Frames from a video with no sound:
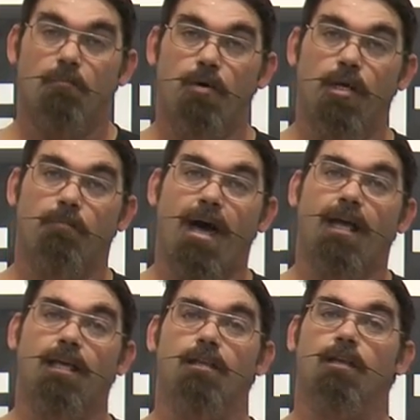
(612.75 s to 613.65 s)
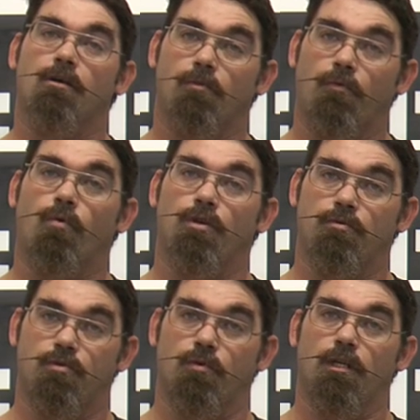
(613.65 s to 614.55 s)
put it back in there before
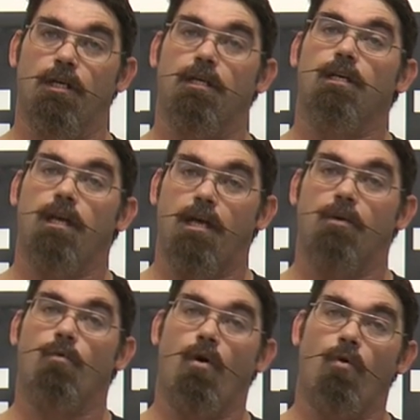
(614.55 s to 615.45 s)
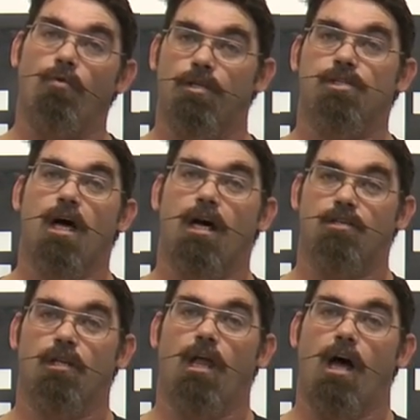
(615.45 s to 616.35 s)
you drill it, and it will hold the
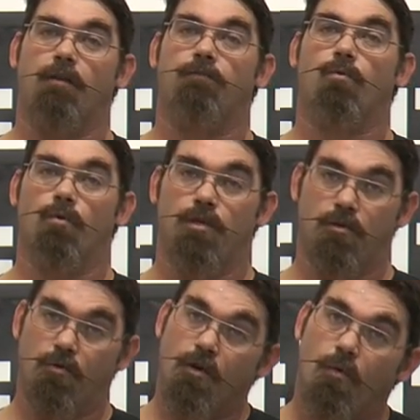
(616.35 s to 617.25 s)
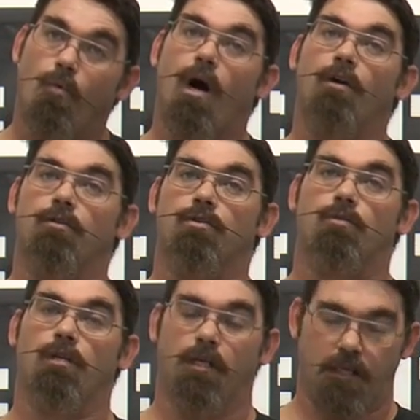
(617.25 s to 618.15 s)
sides aligned for you while you're
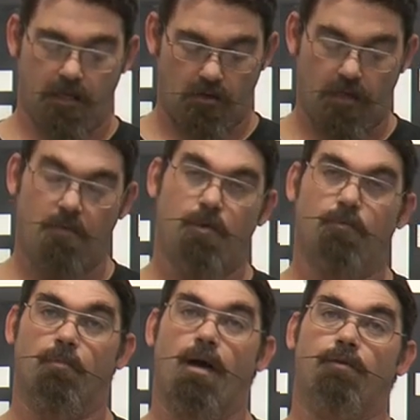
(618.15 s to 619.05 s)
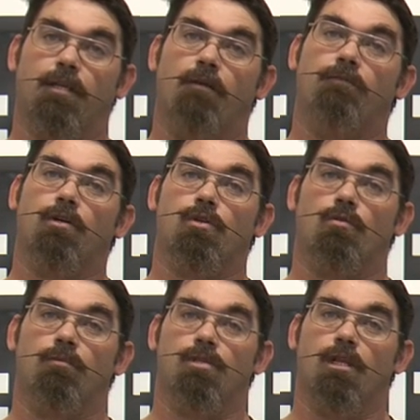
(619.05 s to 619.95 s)
drilling, and it'll keep you from having that
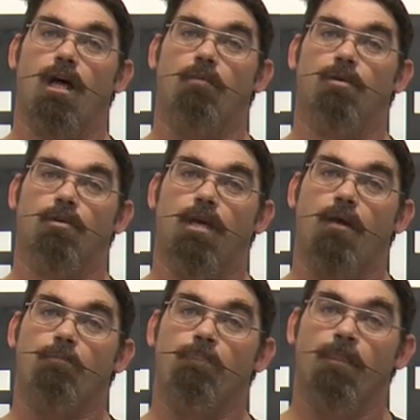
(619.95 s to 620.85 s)
functional misalignment, okay?